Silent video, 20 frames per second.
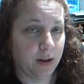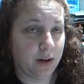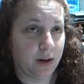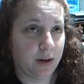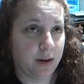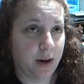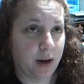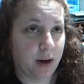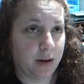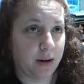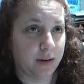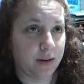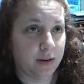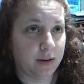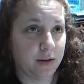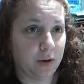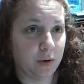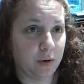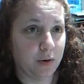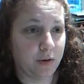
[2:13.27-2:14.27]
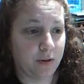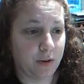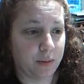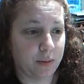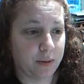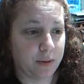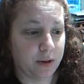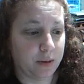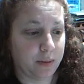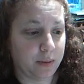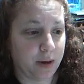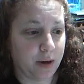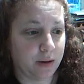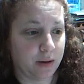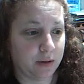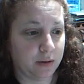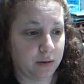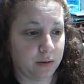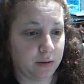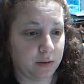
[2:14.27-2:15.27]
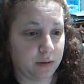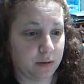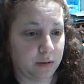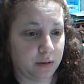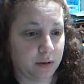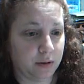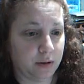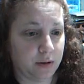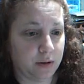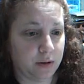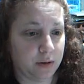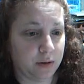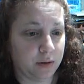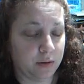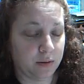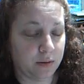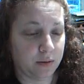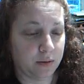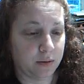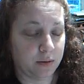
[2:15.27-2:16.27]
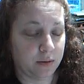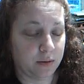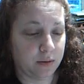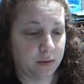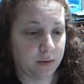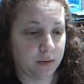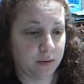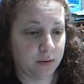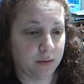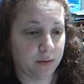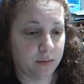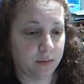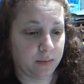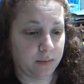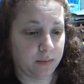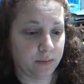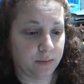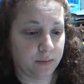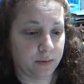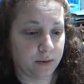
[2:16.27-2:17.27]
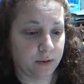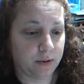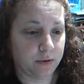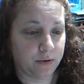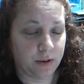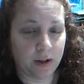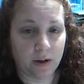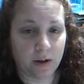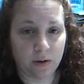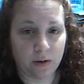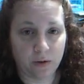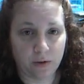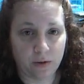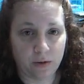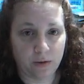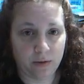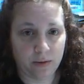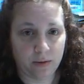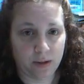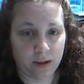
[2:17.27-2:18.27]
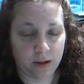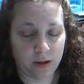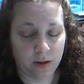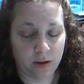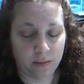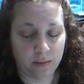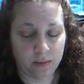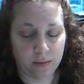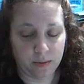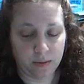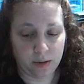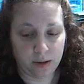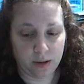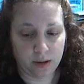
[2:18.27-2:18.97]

I did notice something about the flares that come.